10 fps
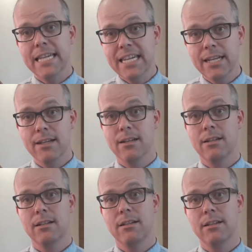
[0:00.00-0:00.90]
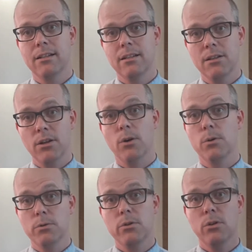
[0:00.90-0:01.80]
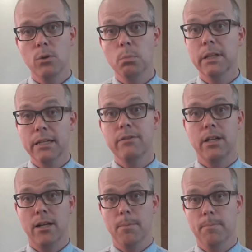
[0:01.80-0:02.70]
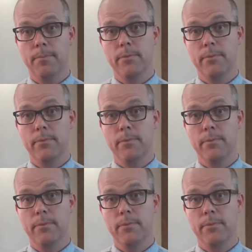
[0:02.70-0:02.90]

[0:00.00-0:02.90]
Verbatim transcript: in those who believe in him.